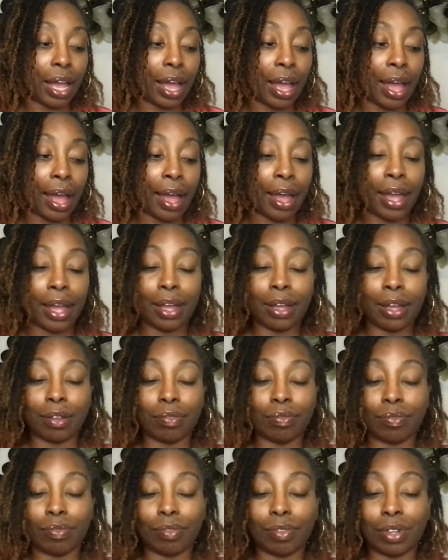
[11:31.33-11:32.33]

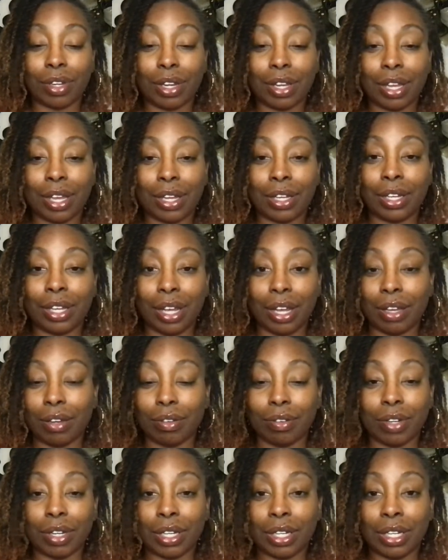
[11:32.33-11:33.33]
I,
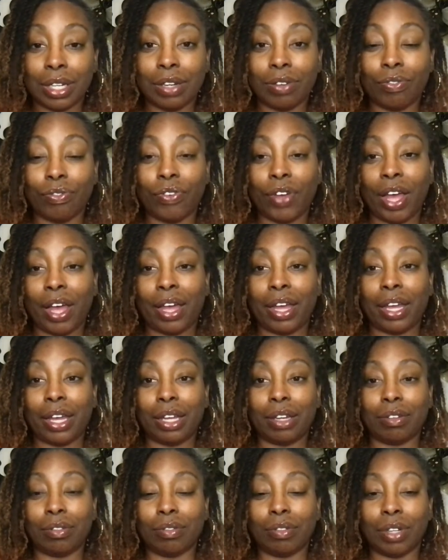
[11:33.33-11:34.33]
again, didn't
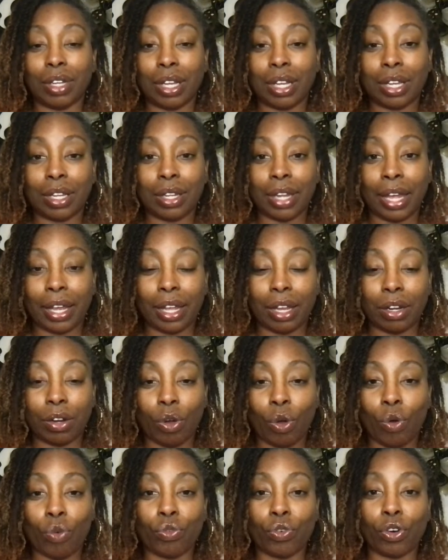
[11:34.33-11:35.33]
find like
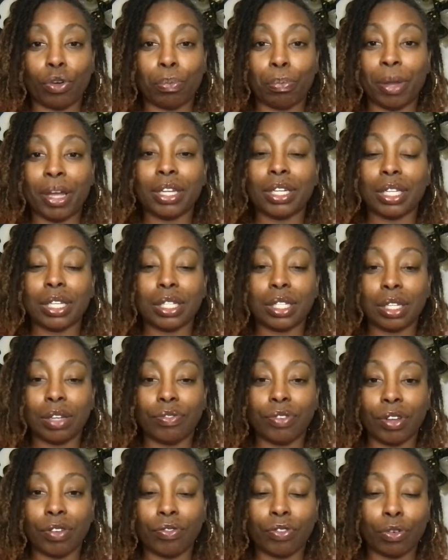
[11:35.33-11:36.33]
an overabundance
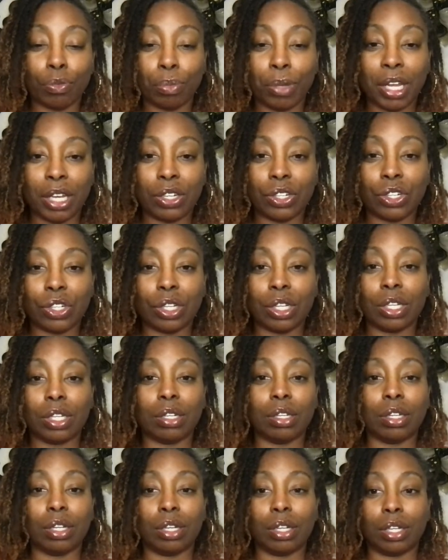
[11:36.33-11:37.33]
of
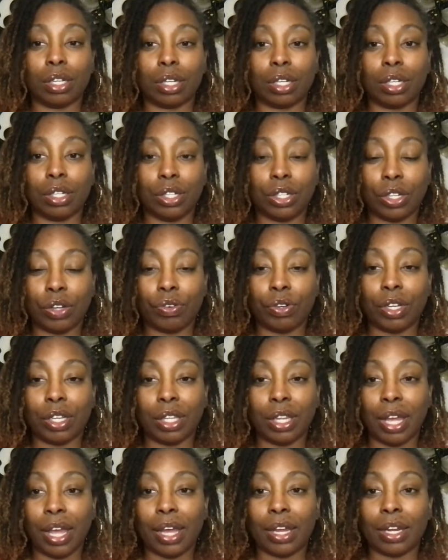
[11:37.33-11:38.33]
information
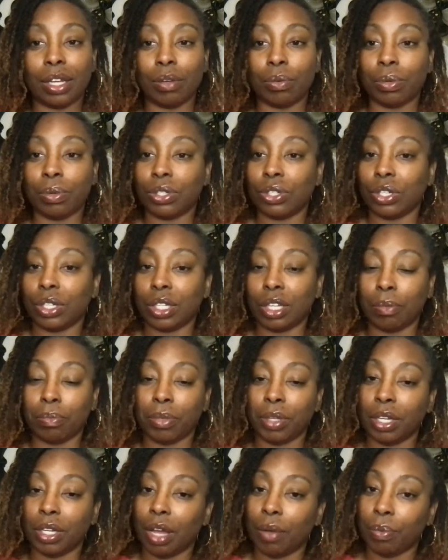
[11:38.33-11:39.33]
concerning that. It was just
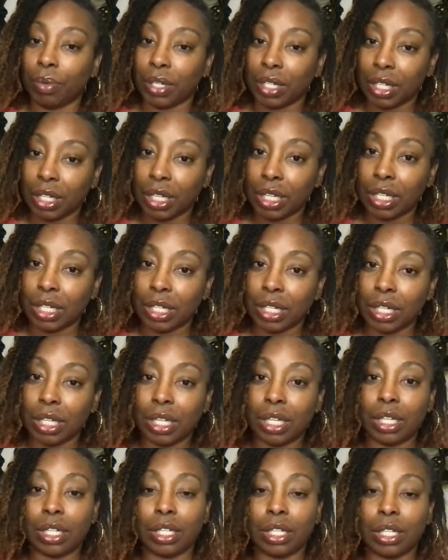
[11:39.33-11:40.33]
something that was
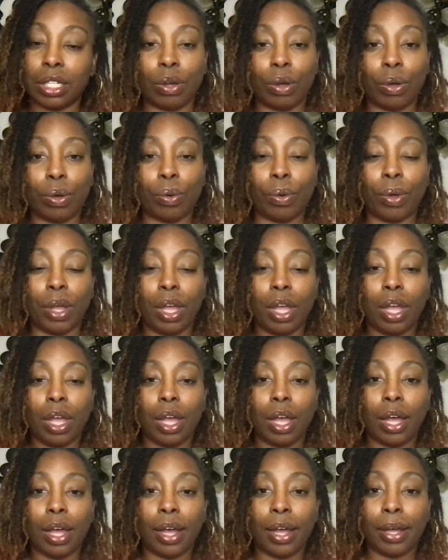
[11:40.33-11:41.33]
listed. So
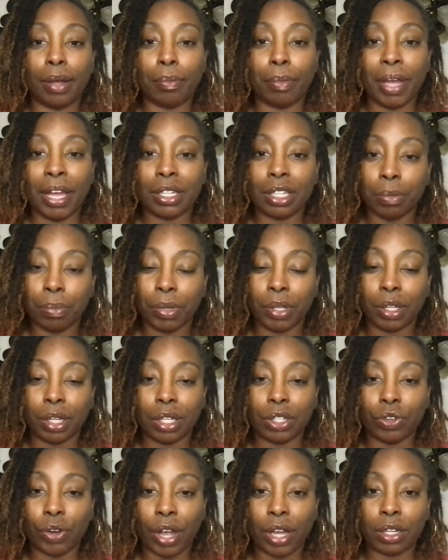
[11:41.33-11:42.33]
I
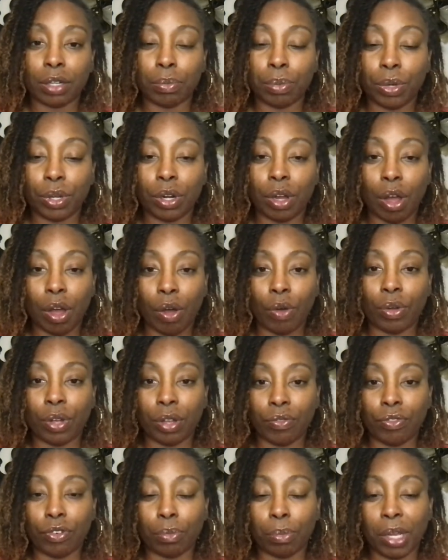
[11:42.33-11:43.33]
typically try to put all
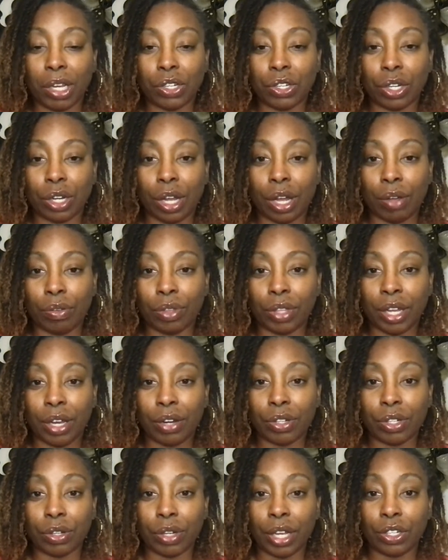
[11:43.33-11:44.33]
information out
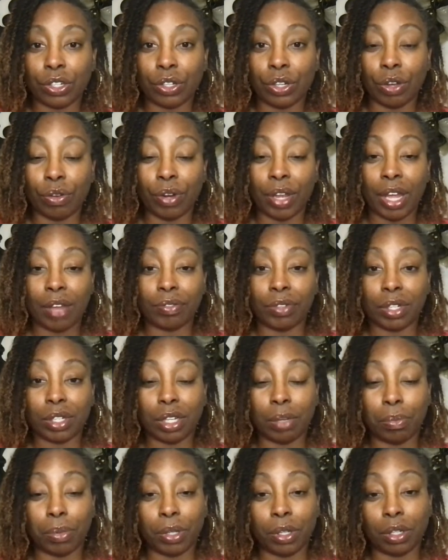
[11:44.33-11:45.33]
there so that you don't have to
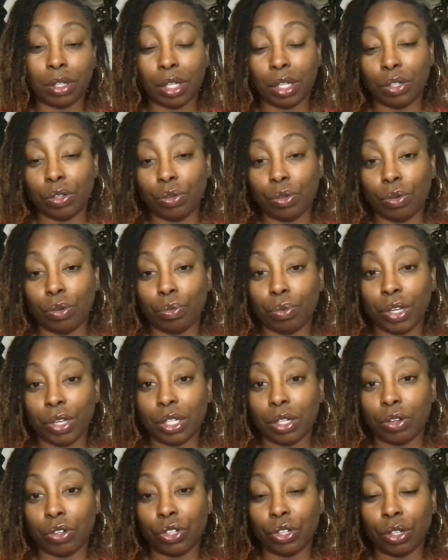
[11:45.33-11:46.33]
typically do the
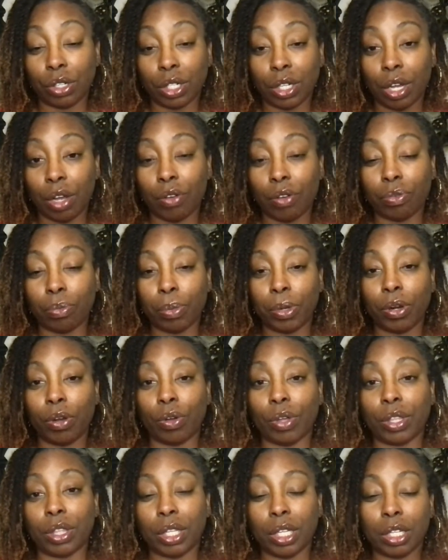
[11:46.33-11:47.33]
research yourself. But
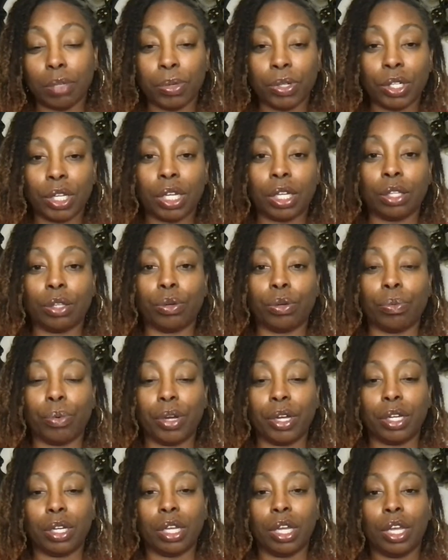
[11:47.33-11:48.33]
on this particular
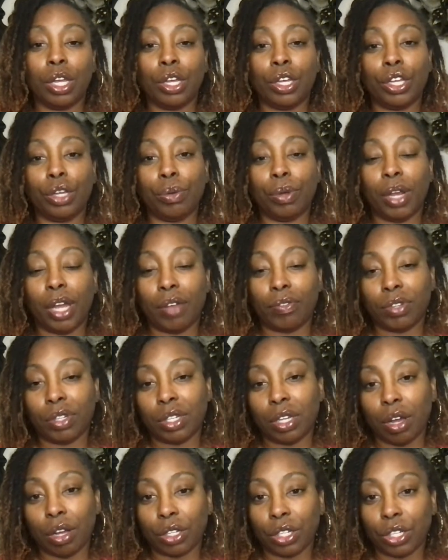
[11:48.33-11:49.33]
one, you would have to
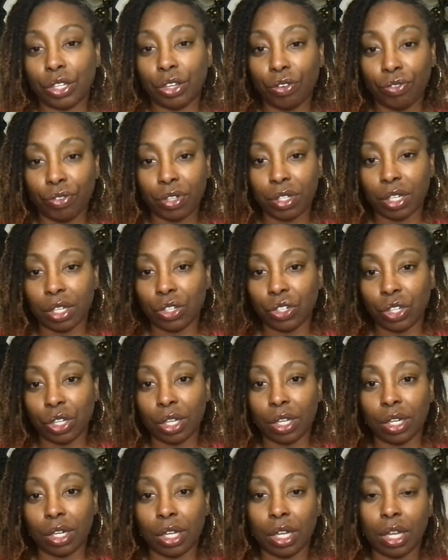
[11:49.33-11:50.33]
talk to your
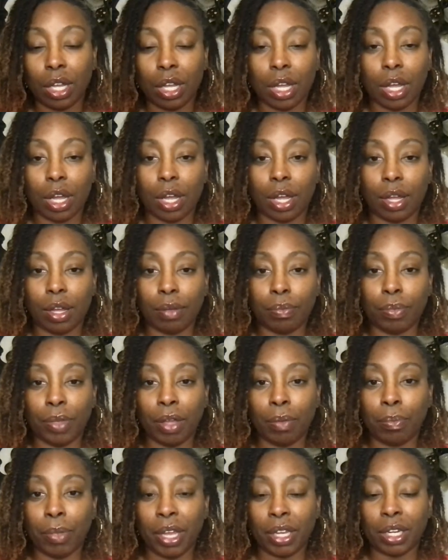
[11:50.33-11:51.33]
physician
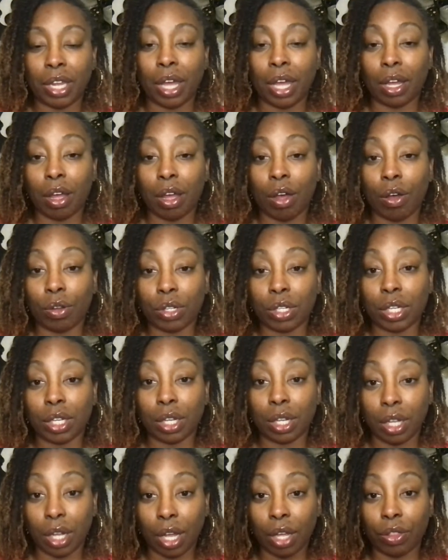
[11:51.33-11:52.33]
and make that call
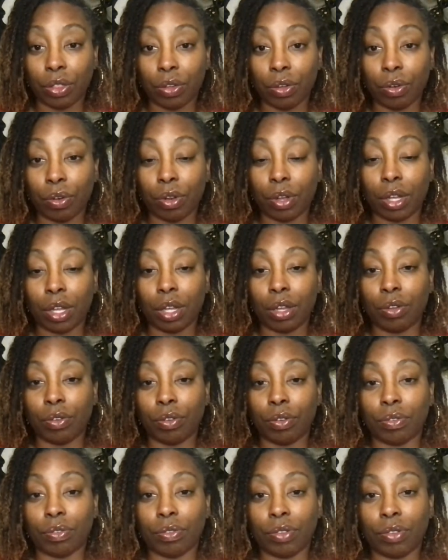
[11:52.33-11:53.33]
together if
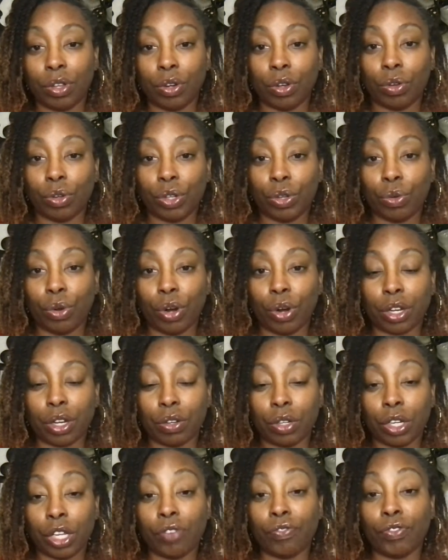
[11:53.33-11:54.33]

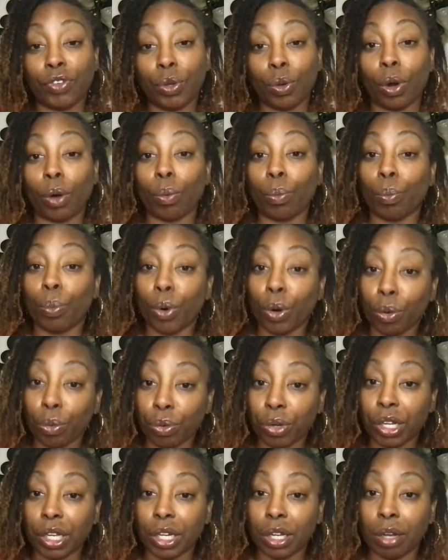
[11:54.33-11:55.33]
if you are
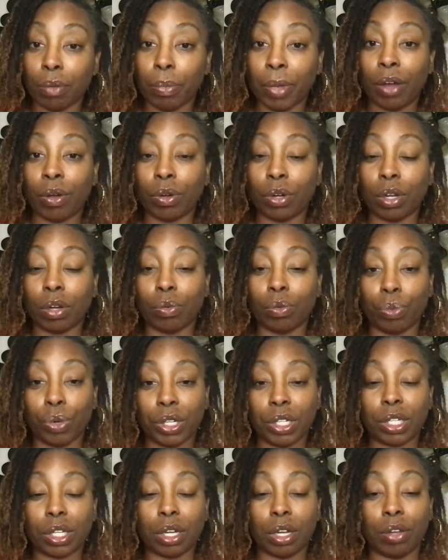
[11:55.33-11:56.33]
worried about a
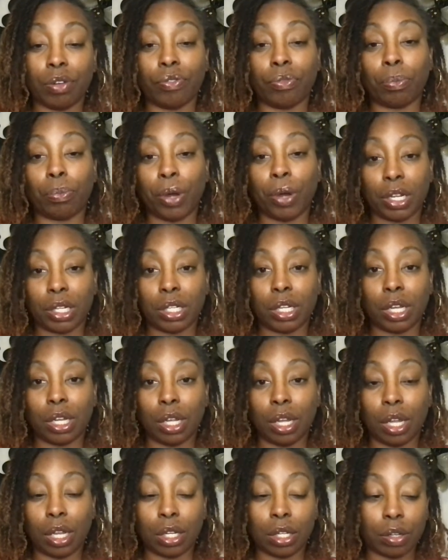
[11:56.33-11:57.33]
risk of prostate
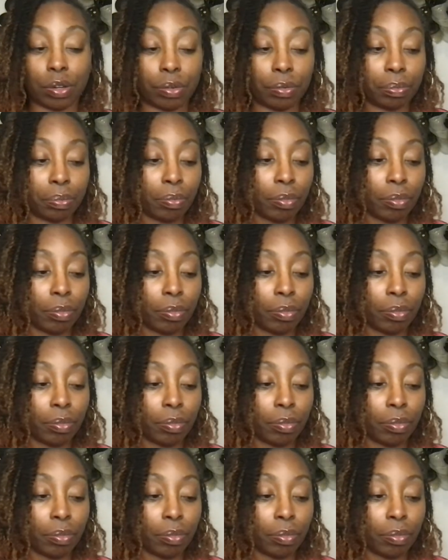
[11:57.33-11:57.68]
cancer.